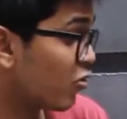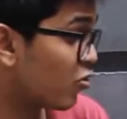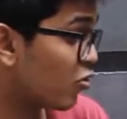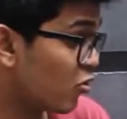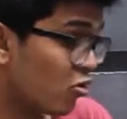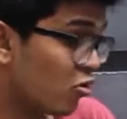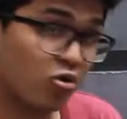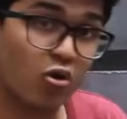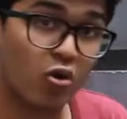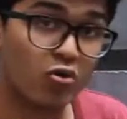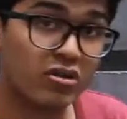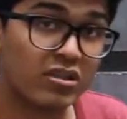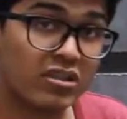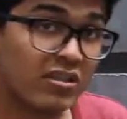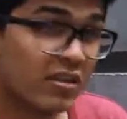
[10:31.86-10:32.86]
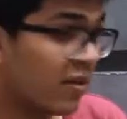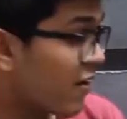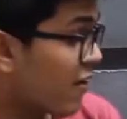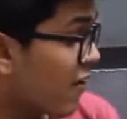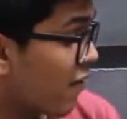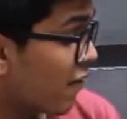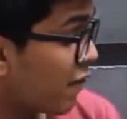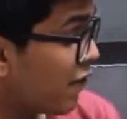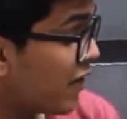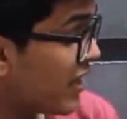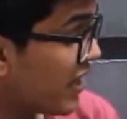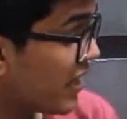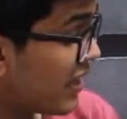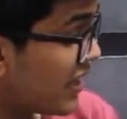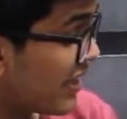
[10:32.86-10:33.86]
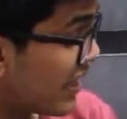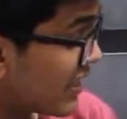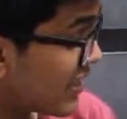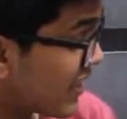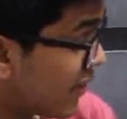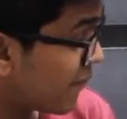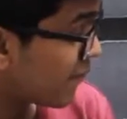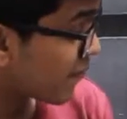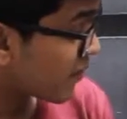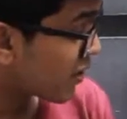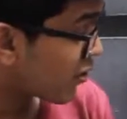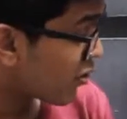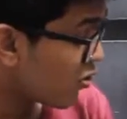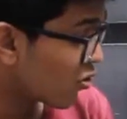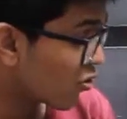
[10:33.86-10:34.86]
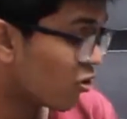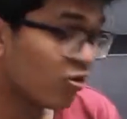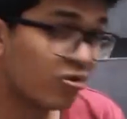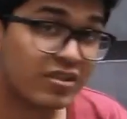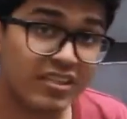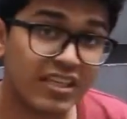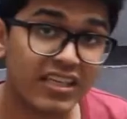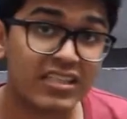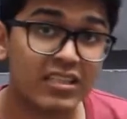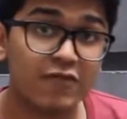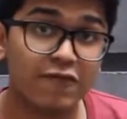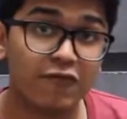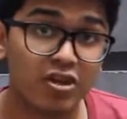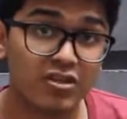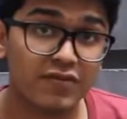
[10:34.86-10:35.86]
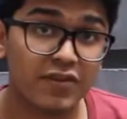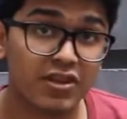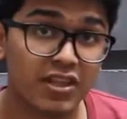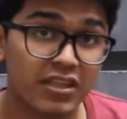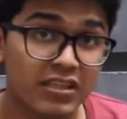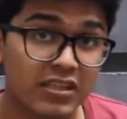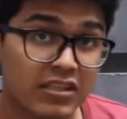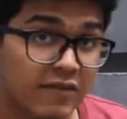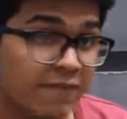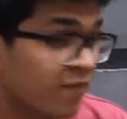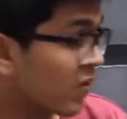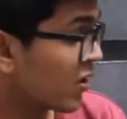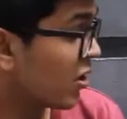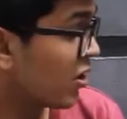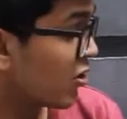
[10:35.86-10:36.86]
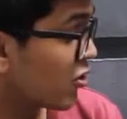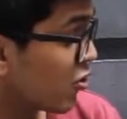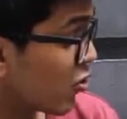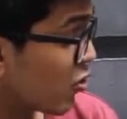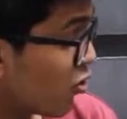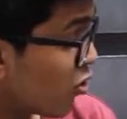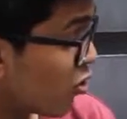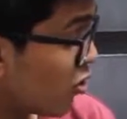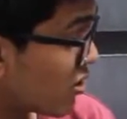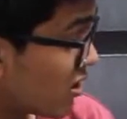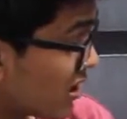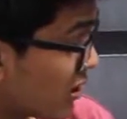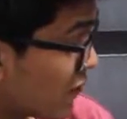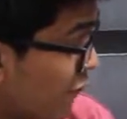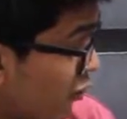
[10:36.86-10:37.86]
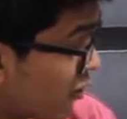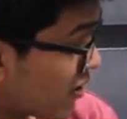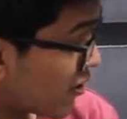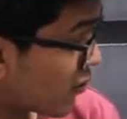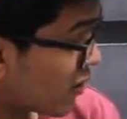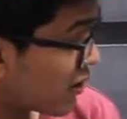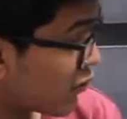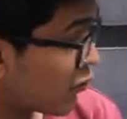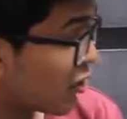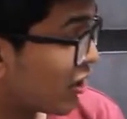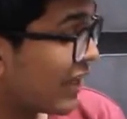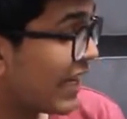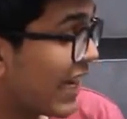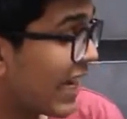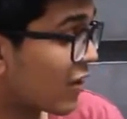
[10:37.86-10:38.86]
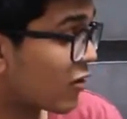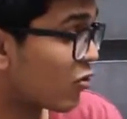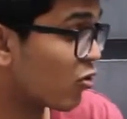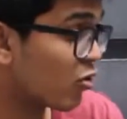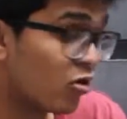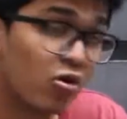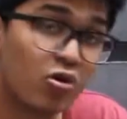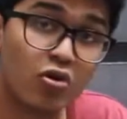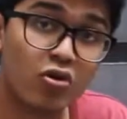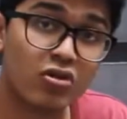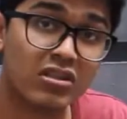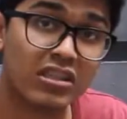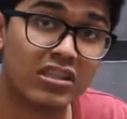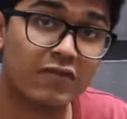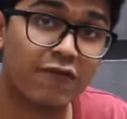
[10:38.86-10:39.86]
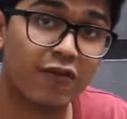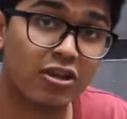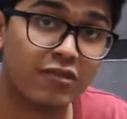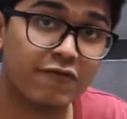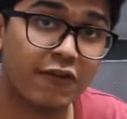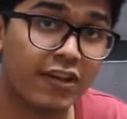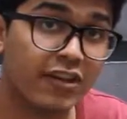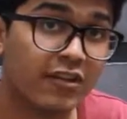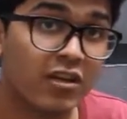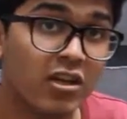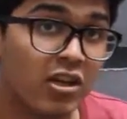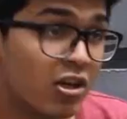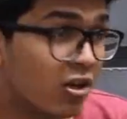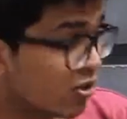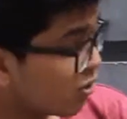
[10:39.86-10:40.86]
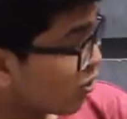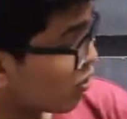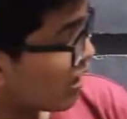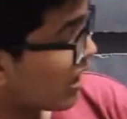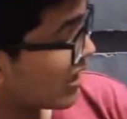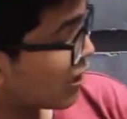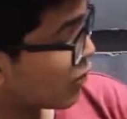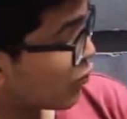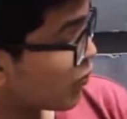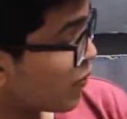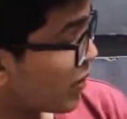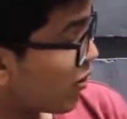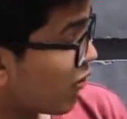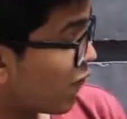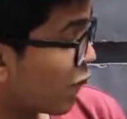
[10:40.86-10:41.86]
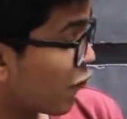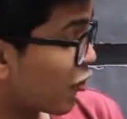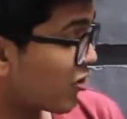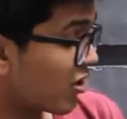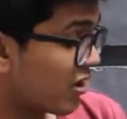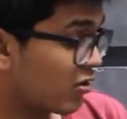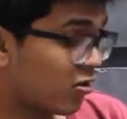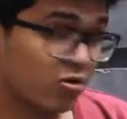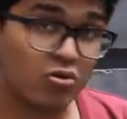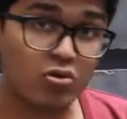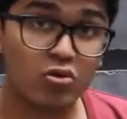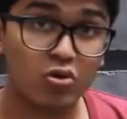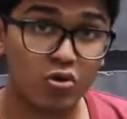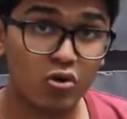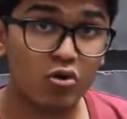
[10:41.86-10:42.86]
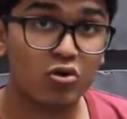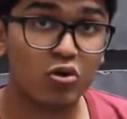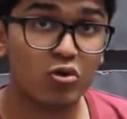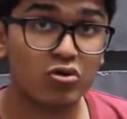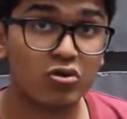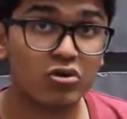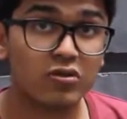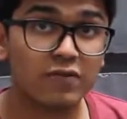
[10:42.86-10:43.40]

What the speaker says: into glucose via the enzyme glucose 6-phosphatase. So glucose 6-phosphatase would react to glucose 6-phosphate so that it would be converted to glucose.